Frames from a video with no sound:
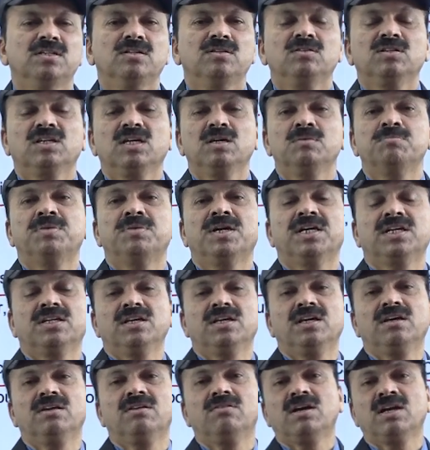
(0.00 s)
Okay, but
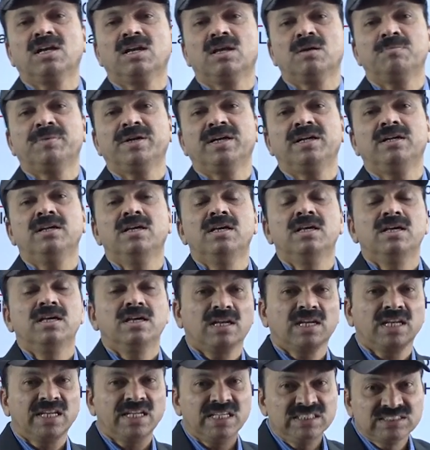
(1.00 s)
here what happened?
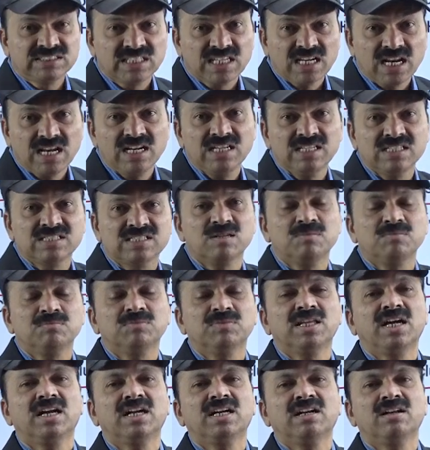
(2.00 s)
Regionalism
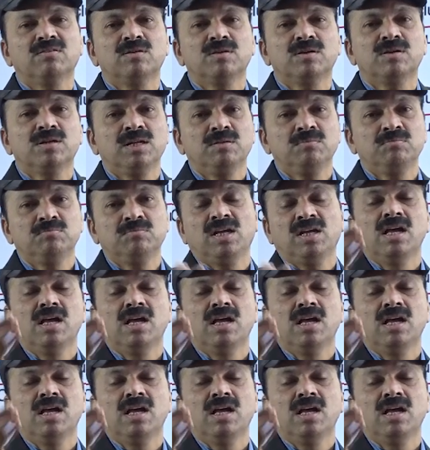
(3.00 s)
that developed.